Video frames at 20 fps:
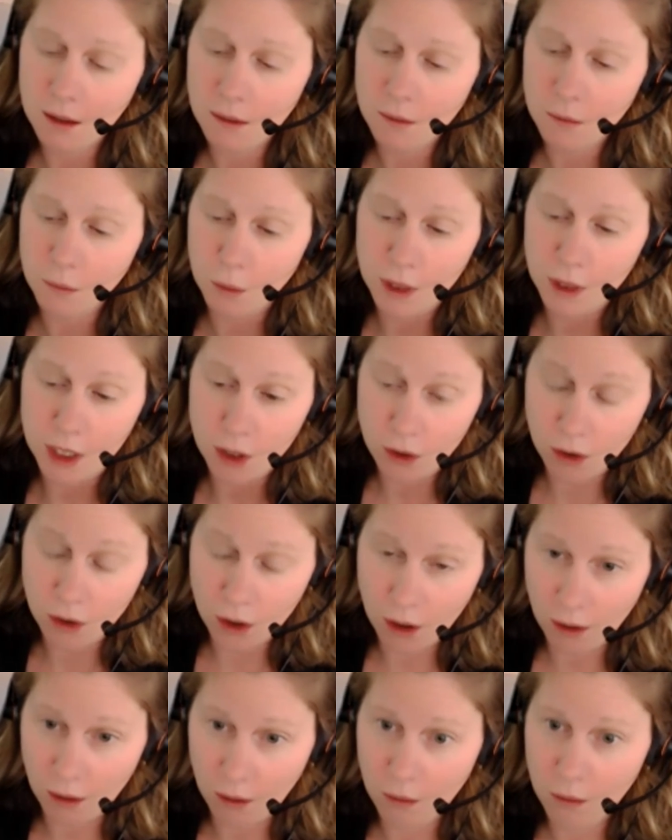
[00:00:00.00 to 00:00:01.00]
We
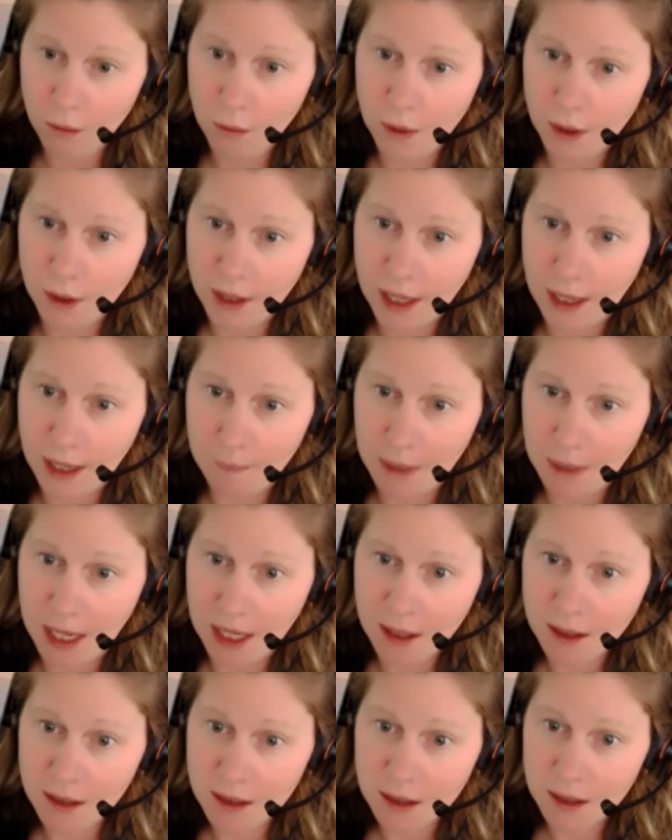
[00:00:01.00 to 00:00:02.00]
know with
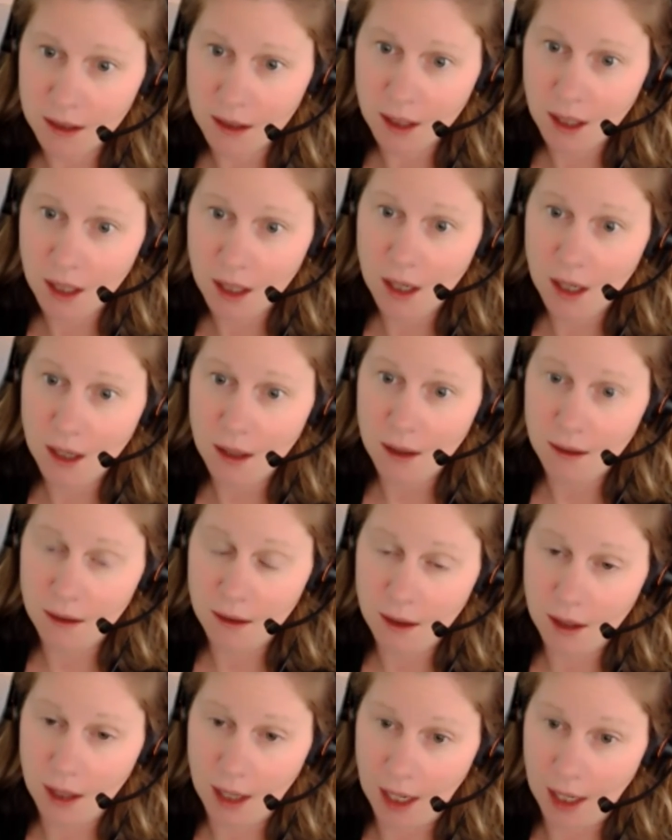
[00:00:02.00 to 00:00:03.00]
MS
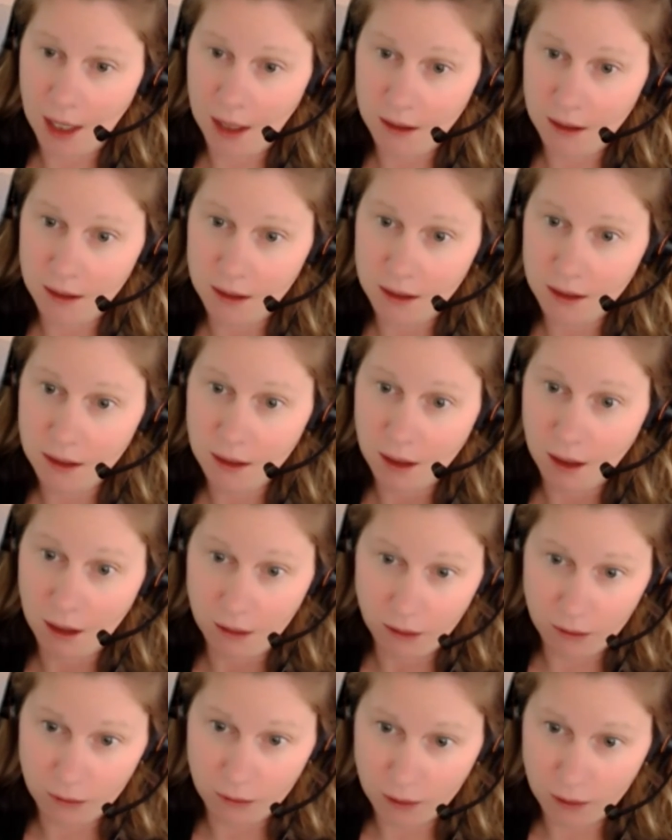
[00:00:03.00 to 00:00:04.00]
and
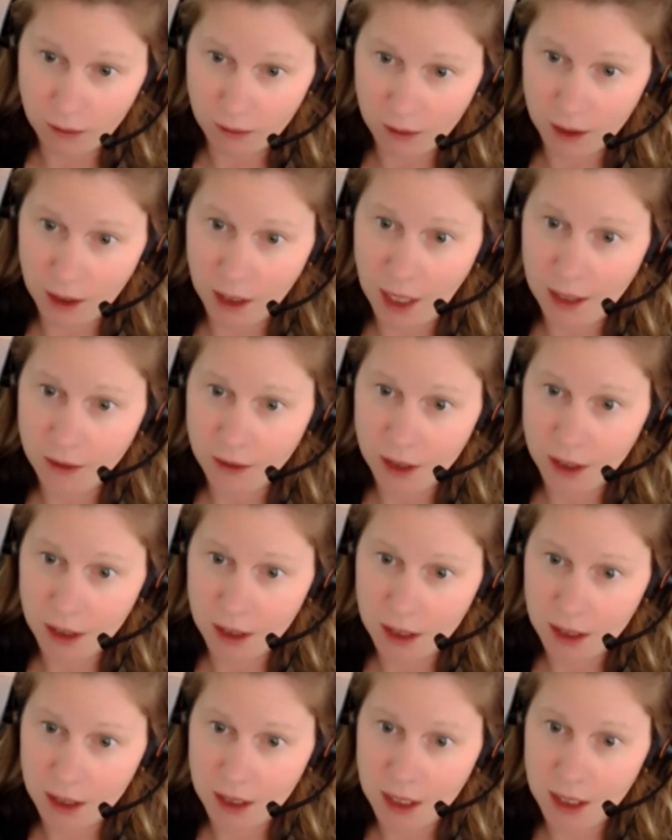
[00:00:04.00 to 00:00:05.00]
other neurologic
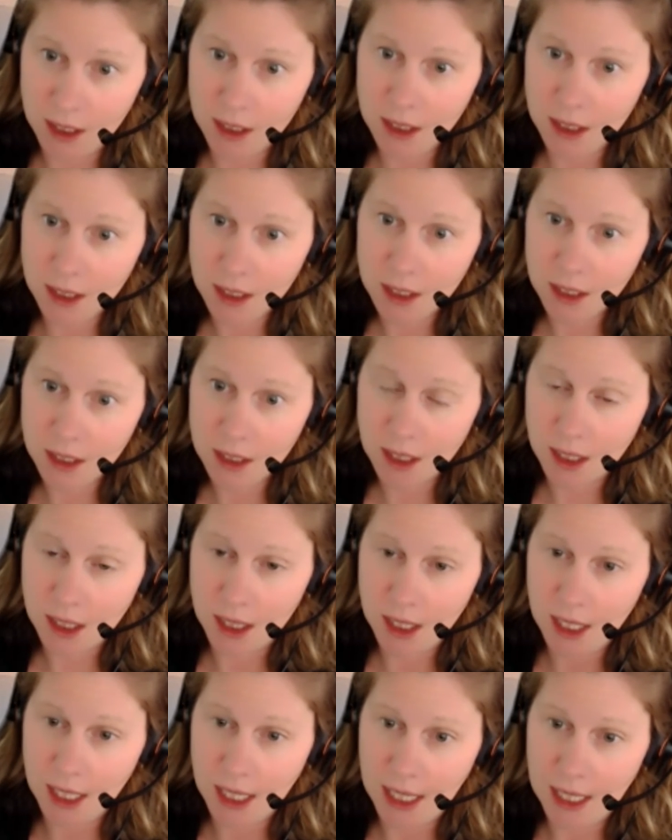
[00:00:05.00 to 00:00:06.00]
diseases
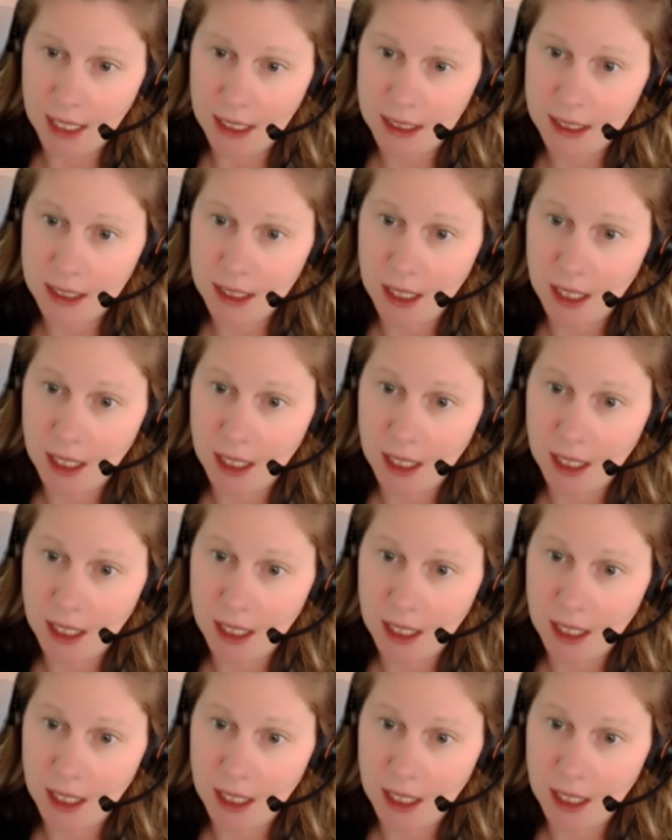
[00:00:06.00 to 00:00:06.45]
that